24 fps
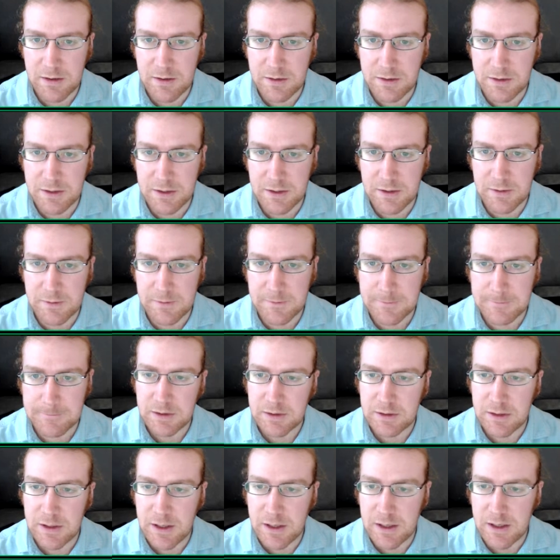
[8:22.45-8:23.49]
aren't I?
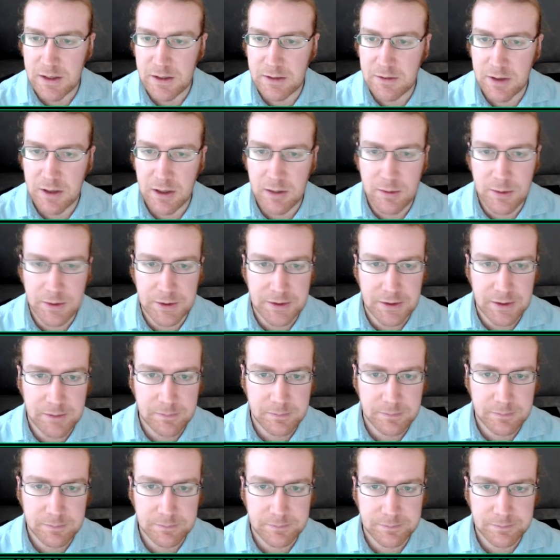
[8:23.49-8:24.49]
I don't care about that.